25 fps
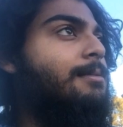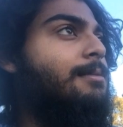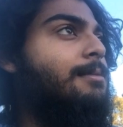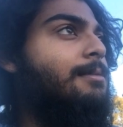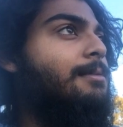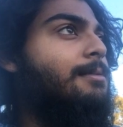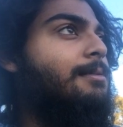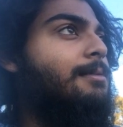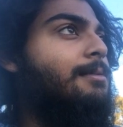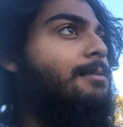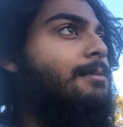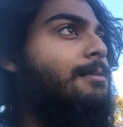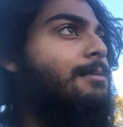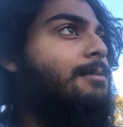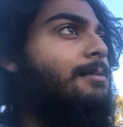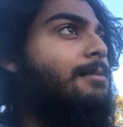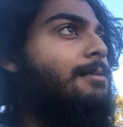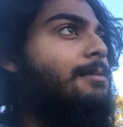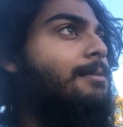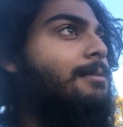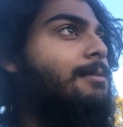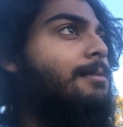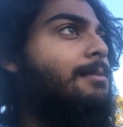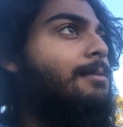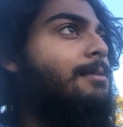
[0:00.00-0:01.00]

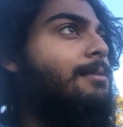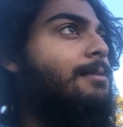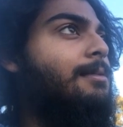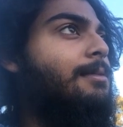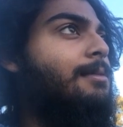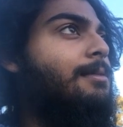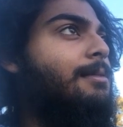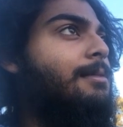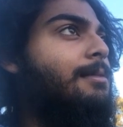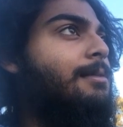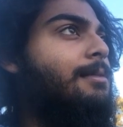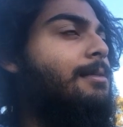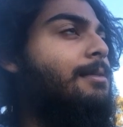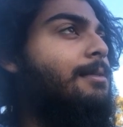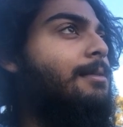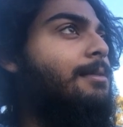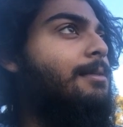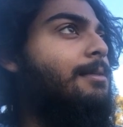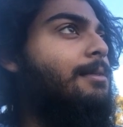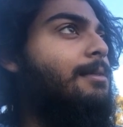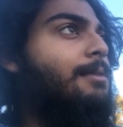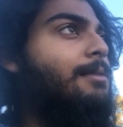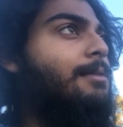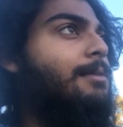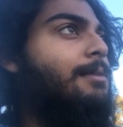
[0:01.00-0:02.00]

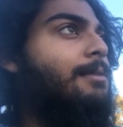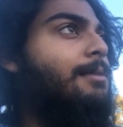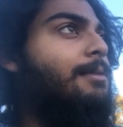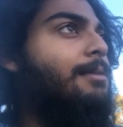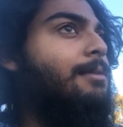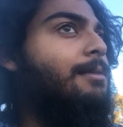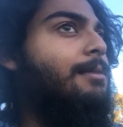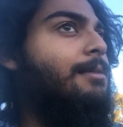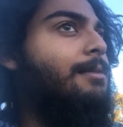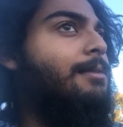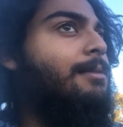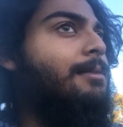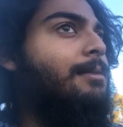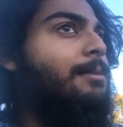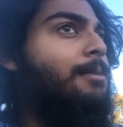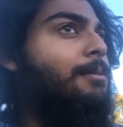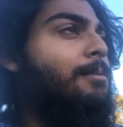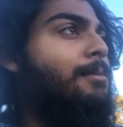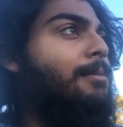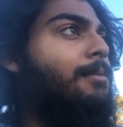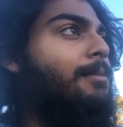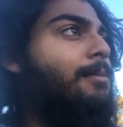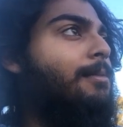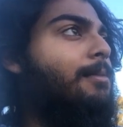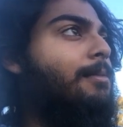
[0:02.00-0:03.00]

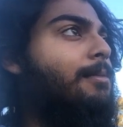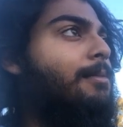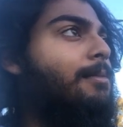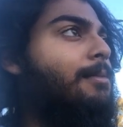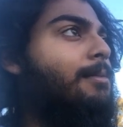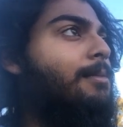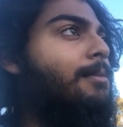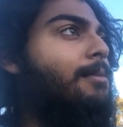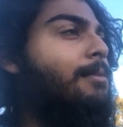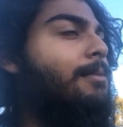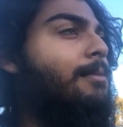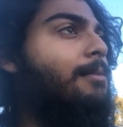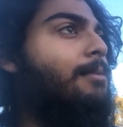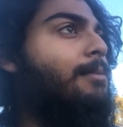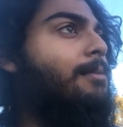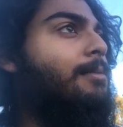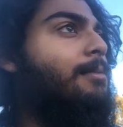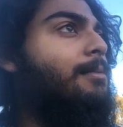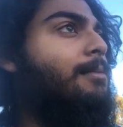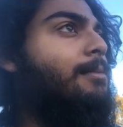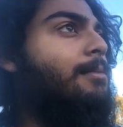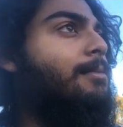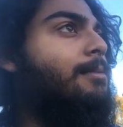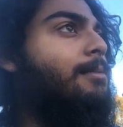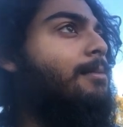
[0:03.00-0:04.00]

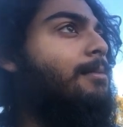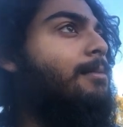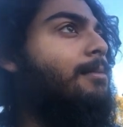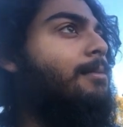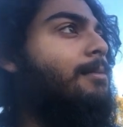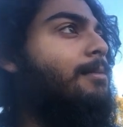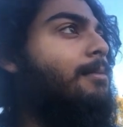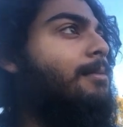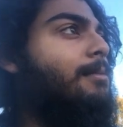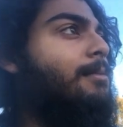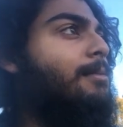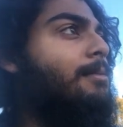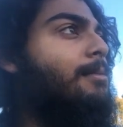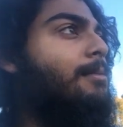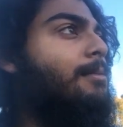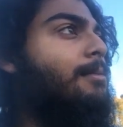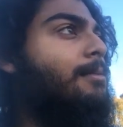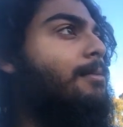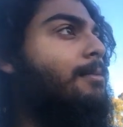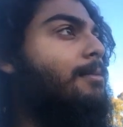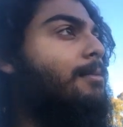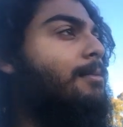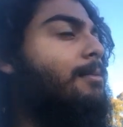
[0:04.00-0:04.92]
This person isn't speaking.